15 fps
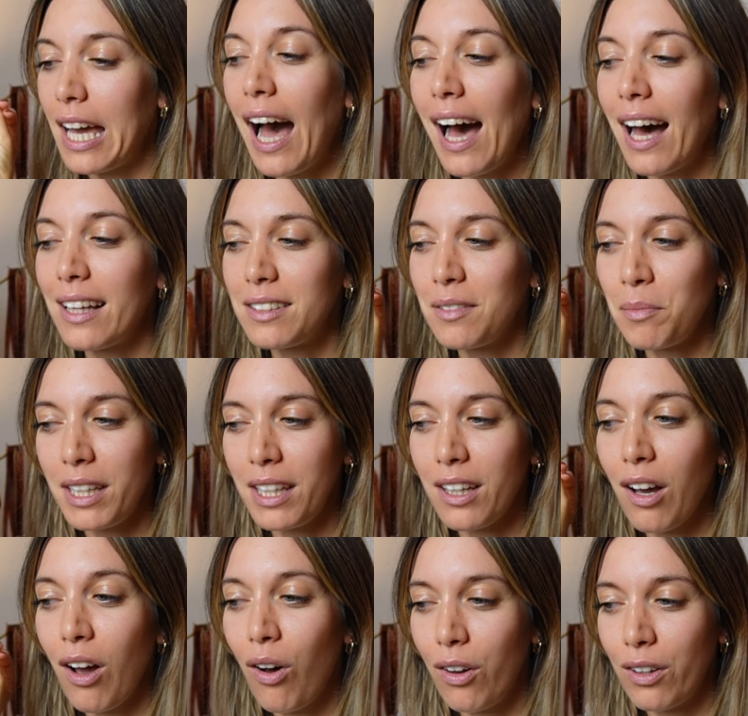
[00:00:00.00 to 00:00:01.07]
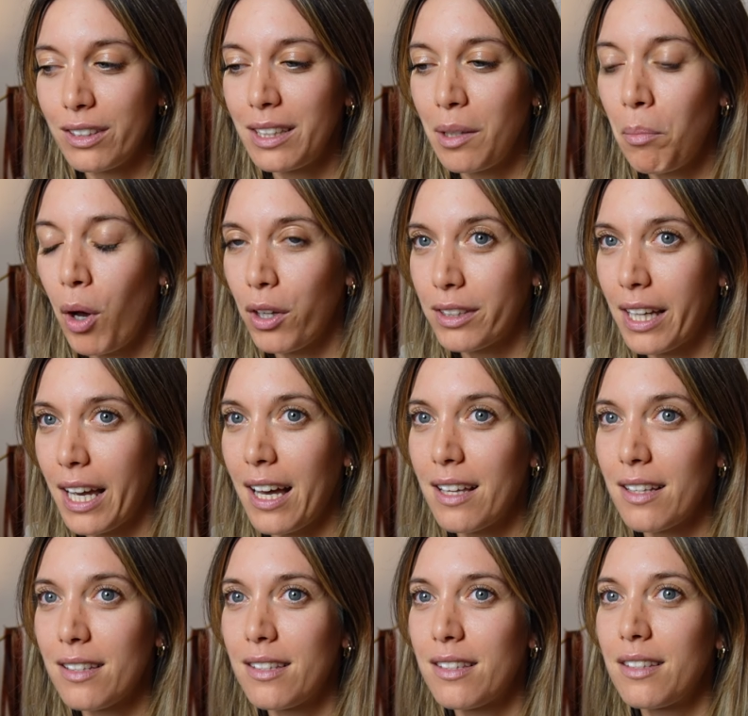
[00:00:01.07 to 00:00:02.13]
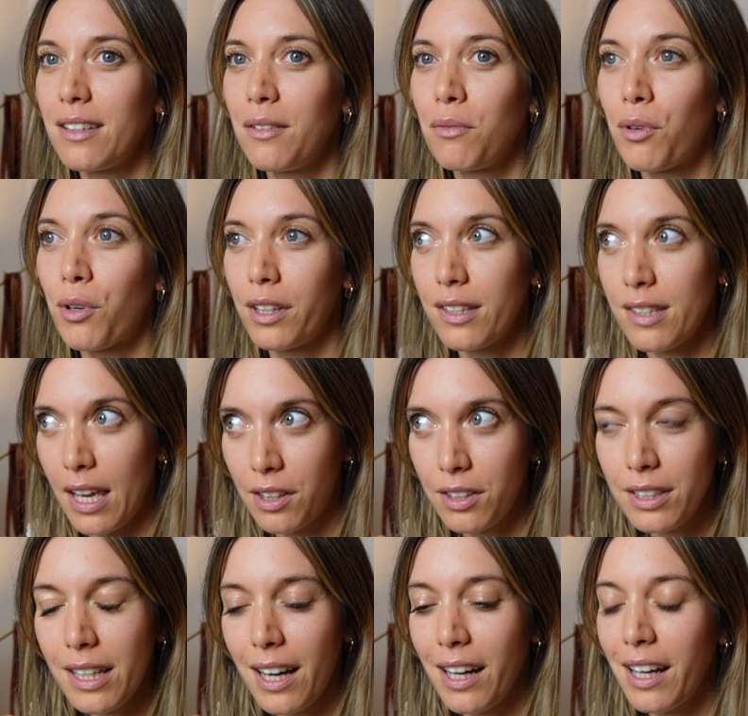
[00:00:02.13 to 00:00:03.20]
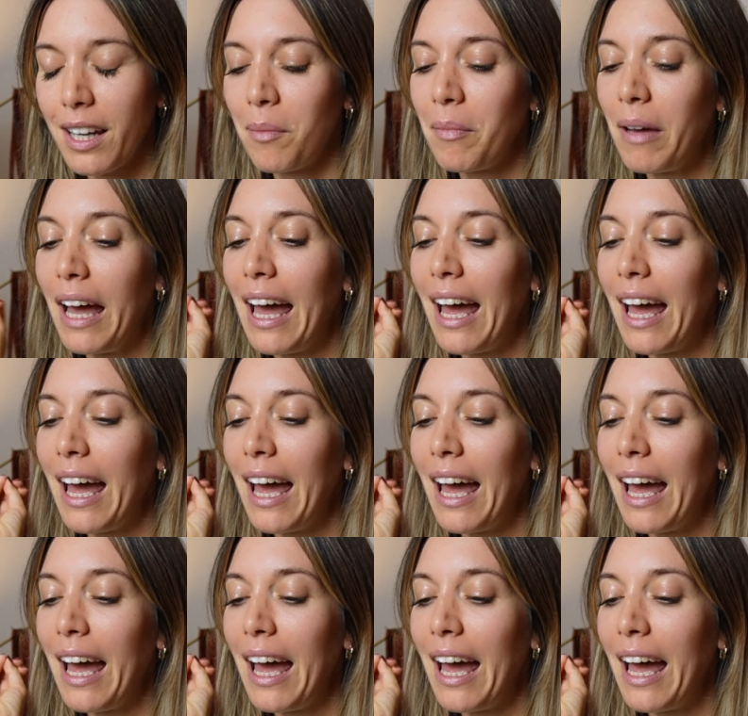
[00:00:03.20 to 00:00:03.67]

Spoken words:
had me on the podcast for the second time.